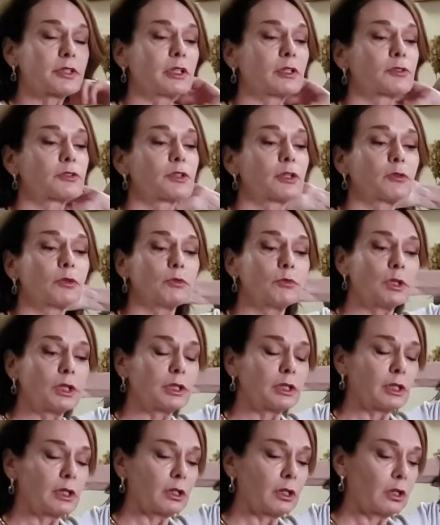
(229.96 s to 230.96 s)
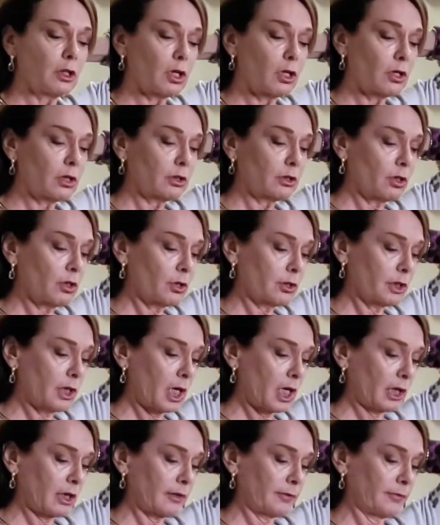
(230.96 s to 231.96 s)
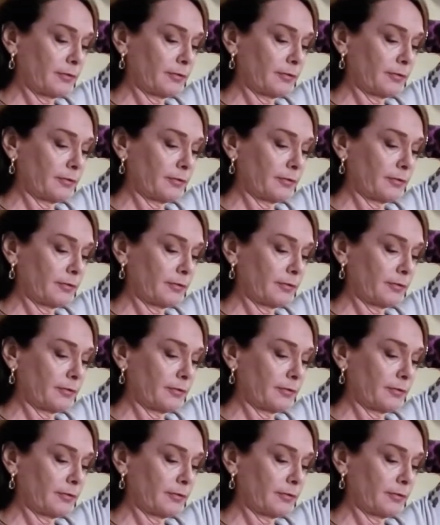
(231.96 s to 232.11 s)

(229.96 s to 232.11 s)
there. So we want the long neck,